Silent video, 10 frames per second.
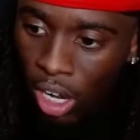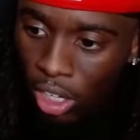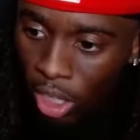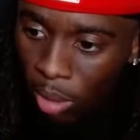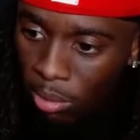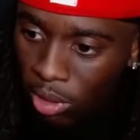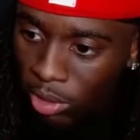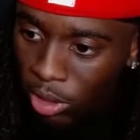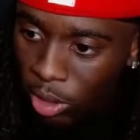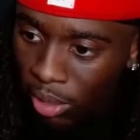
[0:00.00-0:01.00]
Hold on. Let me take
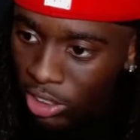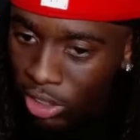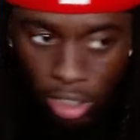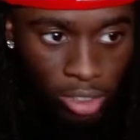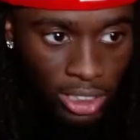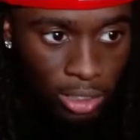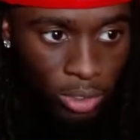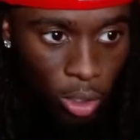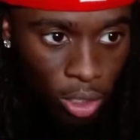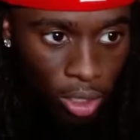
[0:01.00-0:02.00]
the bite so I can really see
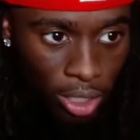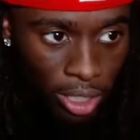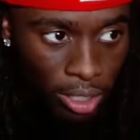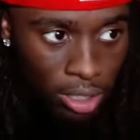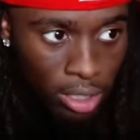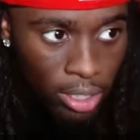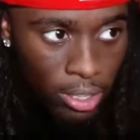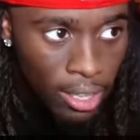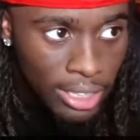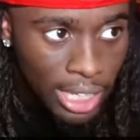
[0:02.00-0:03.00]
what's going on here.
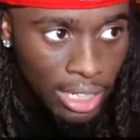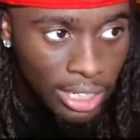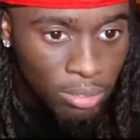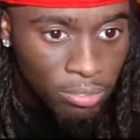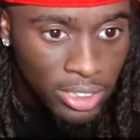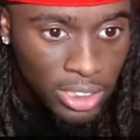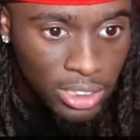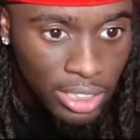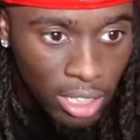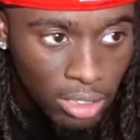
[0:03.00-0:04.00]
That look like some vintage
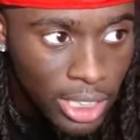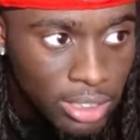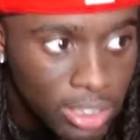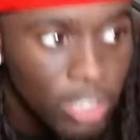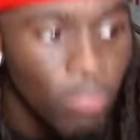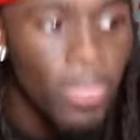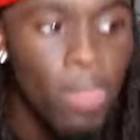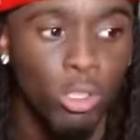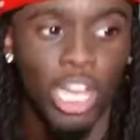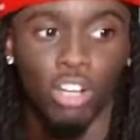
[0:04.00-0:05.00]
Chanel type shit.
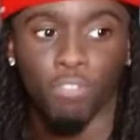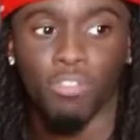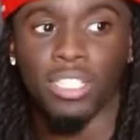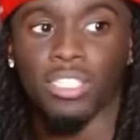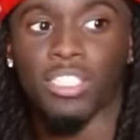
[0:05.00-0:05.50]
What you got on the feet?